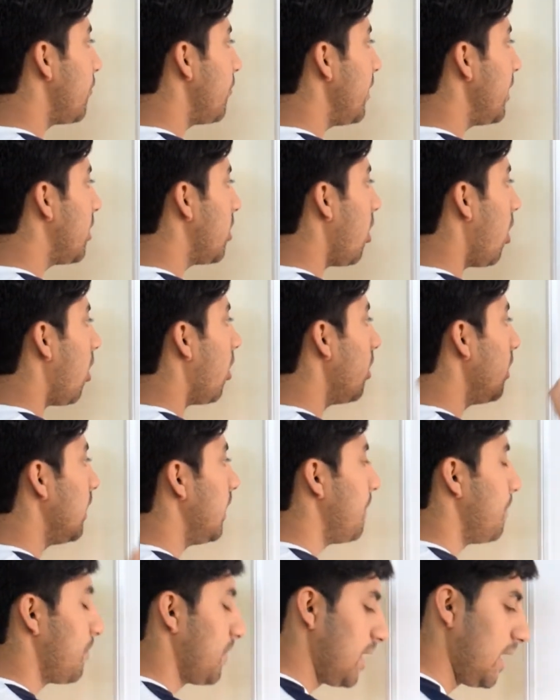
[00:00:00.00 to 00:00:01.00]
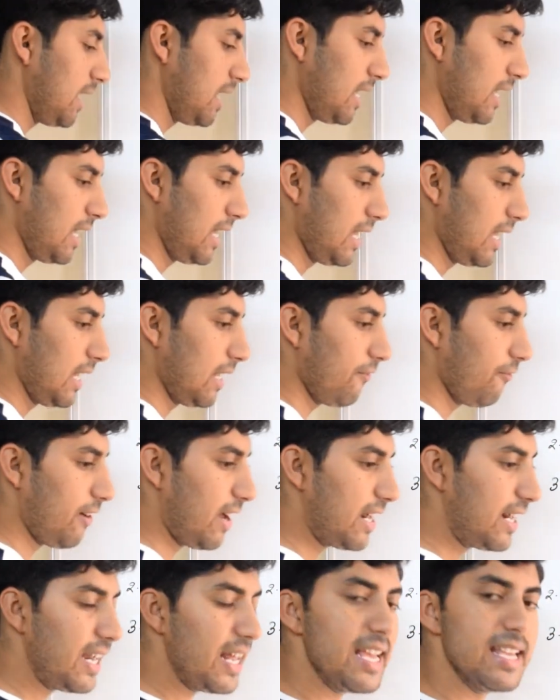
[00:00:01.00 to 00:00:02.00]
we call
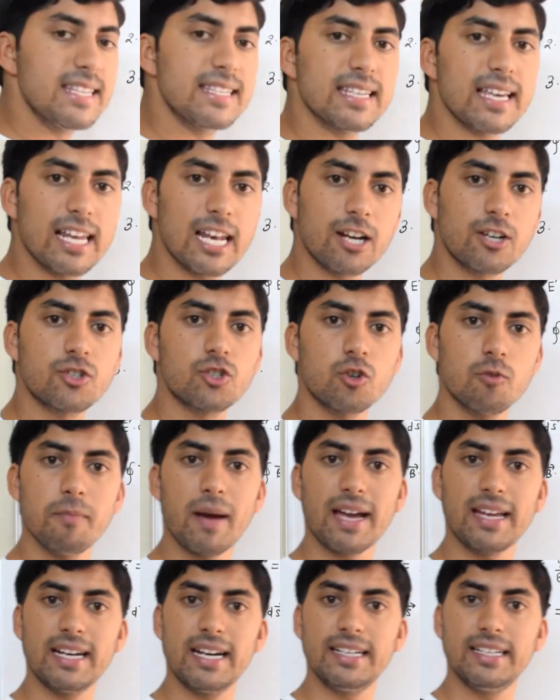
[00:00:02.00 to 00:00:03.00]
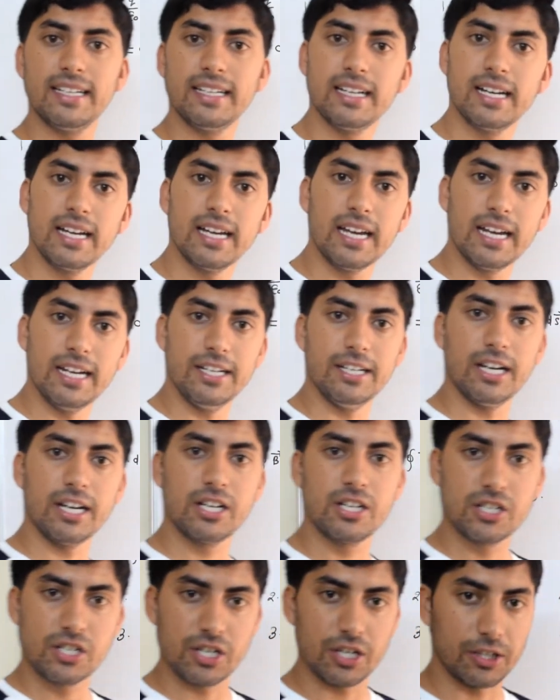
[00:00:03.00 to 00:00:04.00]
Faraday's electromagnetic
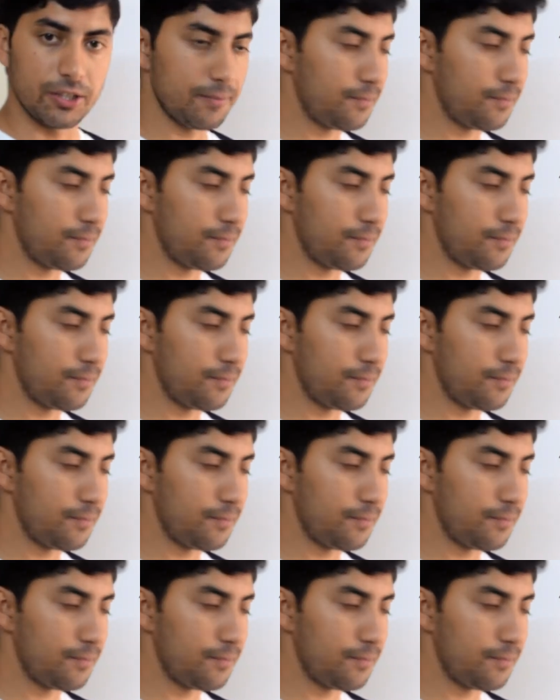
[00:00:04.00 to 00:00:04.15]
induction.